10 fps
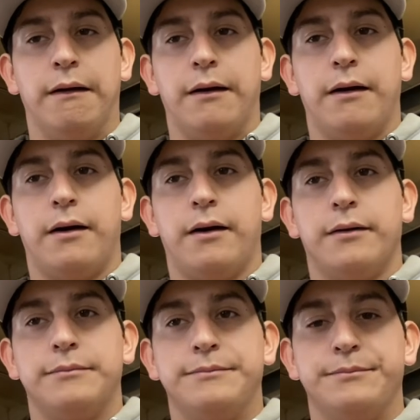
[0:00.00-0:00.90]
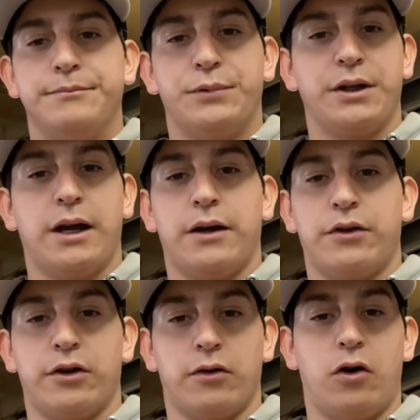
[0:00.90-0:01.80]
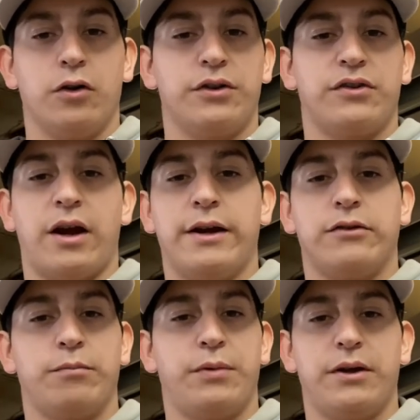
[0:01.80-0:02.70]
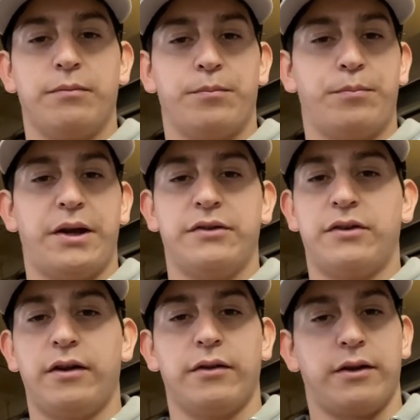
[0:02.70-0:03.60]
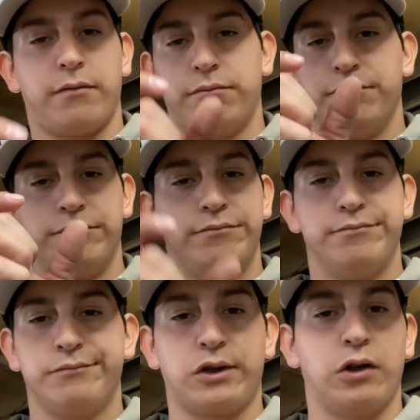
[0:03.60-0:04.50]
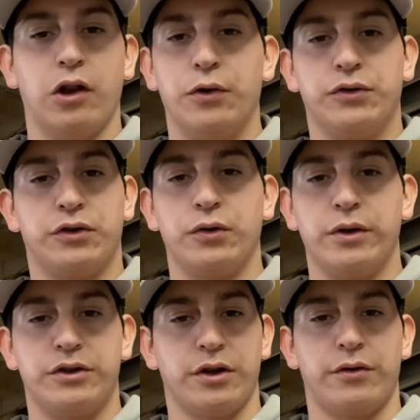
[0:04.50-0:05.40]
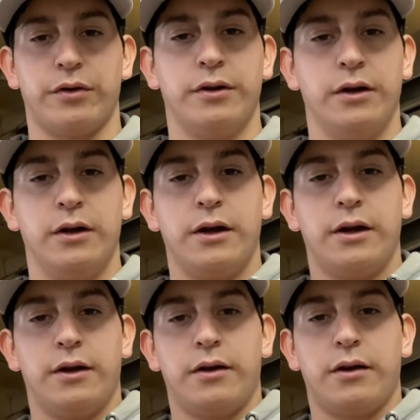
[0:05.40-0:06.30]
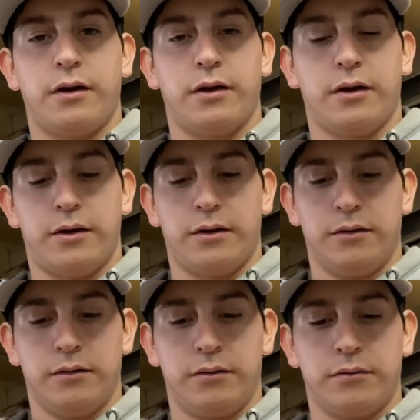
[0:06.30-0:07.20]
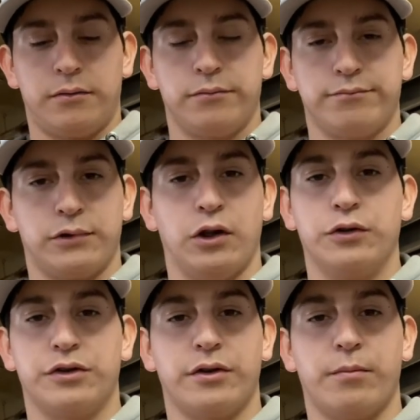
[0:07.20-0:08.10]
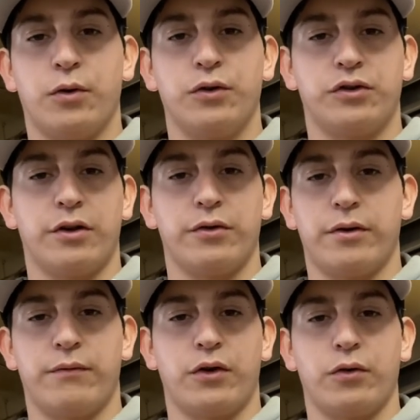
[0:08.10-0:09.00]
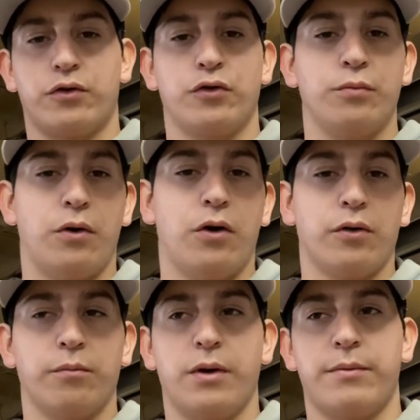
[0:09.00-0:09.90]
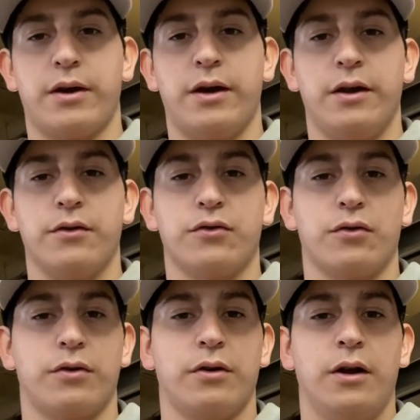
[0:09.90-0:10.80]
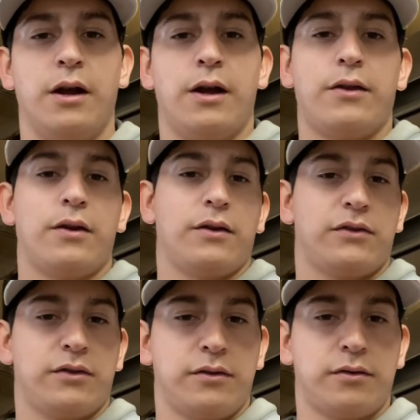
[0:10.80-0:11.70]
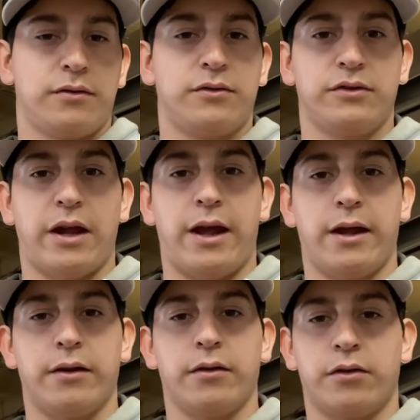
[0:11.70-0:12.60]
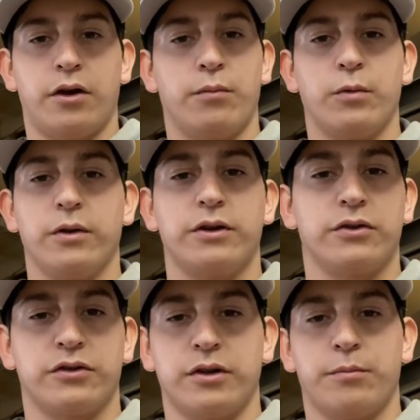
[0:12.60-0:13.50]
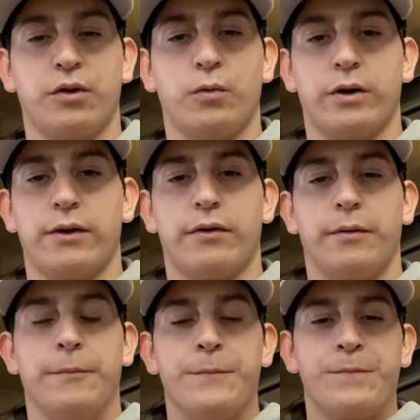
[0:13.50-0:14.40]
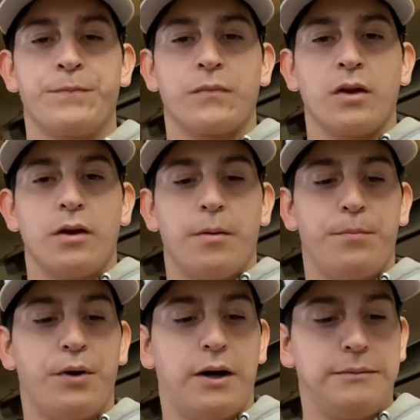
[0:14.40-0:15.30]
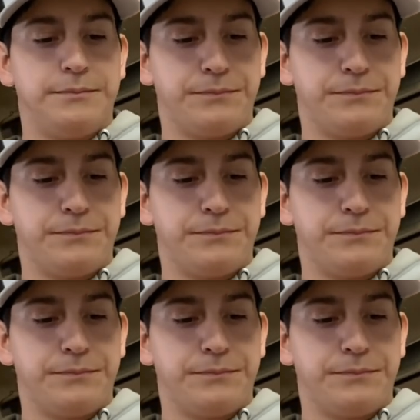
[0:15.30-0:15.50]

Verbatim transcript: Uh, but yeah, they're all designed to be basically close to each other. Uh, closer than most other. If you go a Tru Ball, maybe a hinge or then a Stan, thumb release or something, whatever. But